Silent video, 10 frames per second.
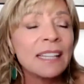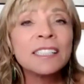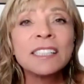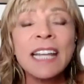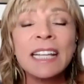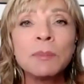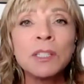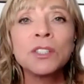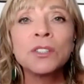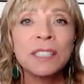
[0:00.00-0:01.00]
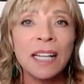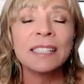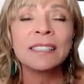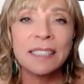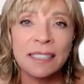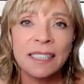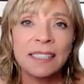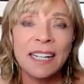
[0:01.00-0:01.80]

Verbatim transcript: this takes me 2 seconds to sit